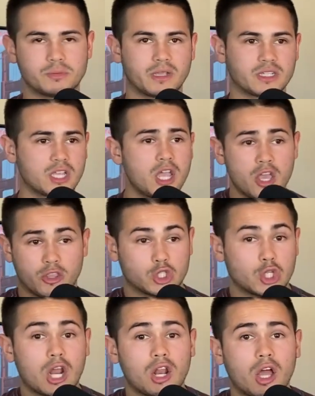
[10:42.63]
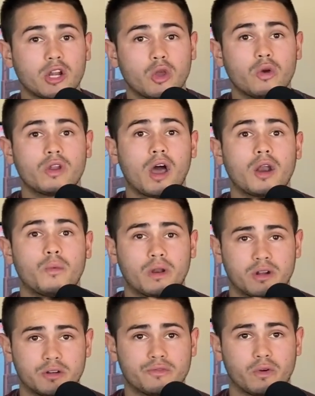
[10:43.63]
Because there's not a lot going on at
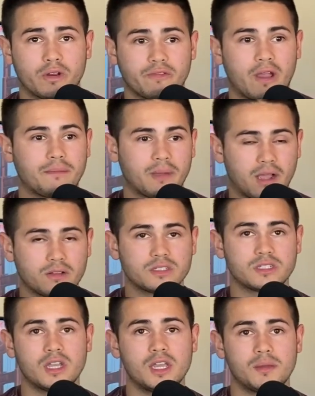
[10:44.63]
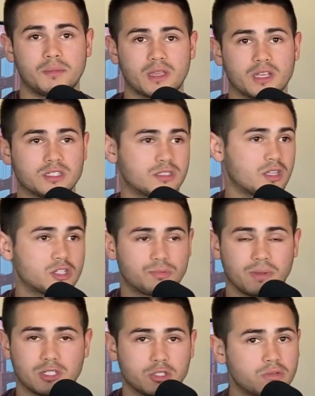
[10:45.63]
145 pounds because there's
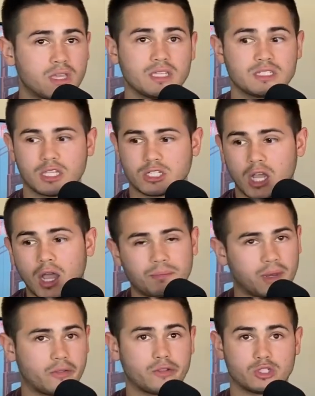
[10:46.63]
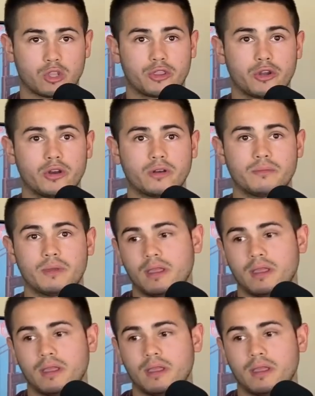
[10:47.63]
been 2 kings at the top. Now there's a third.